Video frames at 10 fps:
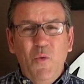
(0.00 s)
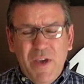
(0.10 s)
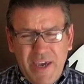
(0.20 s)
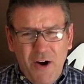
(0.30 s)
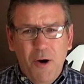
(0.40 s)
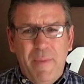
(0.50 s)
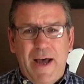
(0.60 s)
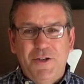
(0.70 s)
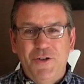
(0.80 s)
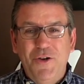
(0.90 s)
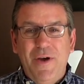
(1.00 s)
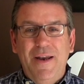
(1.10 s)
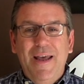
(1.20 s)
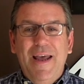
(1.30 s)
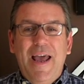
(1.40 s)
We care about you
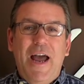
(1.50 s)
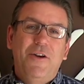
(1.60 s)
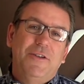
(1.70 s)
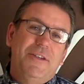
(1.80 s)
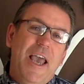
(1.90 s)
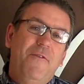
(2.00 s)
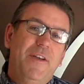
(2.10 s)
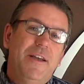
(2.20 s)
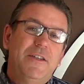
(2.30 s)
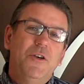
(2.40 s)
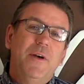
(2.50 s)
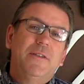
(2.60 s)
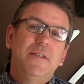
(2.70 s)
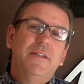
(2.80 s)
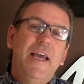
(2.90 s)
and your safety. And so
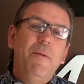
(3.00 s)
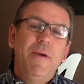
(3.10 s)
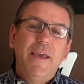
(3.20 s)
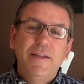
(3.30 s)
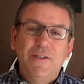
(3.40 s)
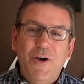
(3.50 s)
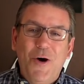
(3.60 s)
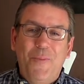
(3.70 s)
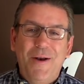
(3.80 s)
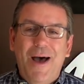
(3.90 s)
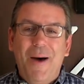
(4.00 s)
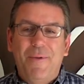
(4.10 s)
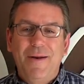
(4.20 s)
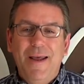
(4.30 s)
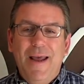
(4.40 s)
as the state begins to open
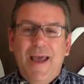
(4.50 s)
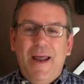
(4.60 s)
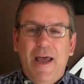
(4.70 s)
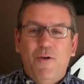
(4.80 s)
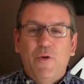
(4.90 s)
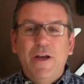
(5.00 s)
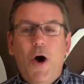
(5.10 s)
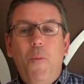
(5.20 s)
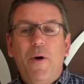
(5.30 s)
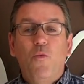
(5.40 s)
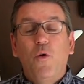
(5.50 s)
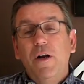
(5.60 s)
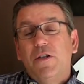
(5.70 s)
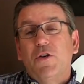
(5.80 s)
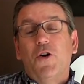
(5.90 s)
up and reopen, we're
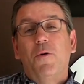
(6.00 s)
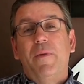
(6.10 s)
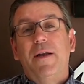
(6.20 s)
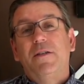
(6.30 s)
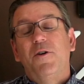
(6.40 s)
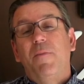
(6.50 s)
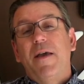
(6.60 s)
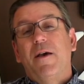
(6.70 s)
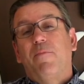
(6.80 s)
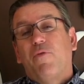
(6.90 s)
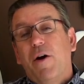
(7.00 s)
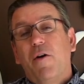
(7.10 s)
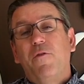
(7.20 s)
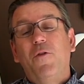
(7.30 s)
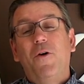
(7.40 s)
determined to make a
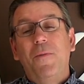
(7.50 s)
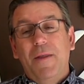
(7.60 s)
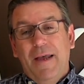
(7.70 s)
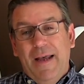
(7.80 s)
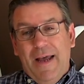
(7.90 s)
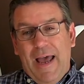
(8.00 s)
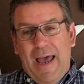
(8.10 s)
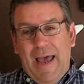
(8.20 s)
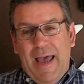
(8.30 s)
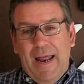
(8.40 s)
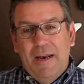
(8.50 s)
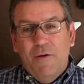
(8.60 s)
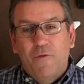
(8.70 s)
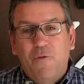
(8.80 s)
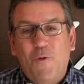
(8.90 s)
prayerful and
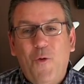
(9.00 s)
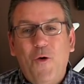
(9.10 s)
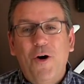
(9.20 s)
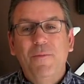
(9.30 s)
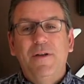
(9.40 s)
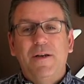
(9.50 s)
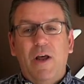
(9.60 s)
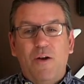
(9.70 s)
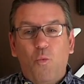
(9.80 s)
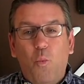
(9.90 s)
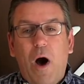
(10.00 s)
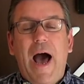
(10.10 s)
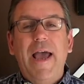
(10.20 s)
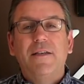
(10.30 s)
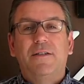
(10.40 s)
informed and
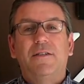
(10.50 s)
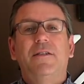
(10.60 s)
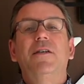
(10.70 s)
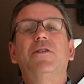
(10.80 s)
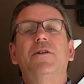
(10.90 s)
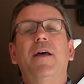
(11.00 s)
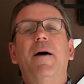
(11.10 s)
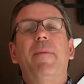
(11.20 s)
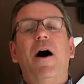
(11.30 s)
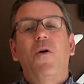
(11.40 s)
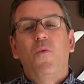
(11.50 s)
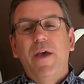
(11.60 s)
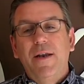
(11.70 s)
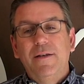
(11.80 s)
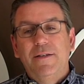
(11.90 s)
wise decision about
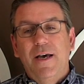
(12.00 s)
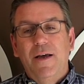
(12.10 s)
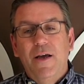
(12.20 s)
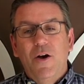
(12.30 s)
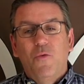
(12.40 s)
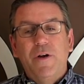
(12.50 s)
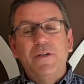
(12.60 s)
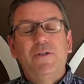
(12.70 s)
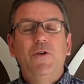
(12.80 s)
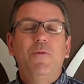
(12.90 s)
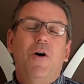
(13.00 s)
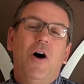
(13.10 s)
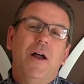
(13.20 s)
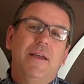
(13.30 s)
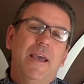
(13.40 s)
when to resume
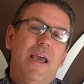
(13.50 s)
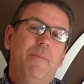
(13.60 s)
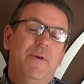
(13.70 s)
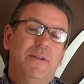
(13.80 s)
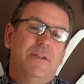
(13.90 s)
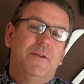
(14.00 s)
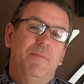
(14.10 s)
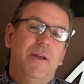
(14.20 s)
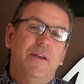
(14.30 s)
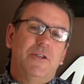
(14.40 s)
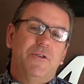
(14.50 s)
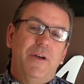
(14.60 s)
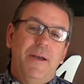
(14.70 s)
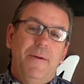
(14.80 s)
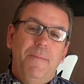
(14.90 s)
on-campus
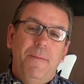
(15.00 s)
ministry.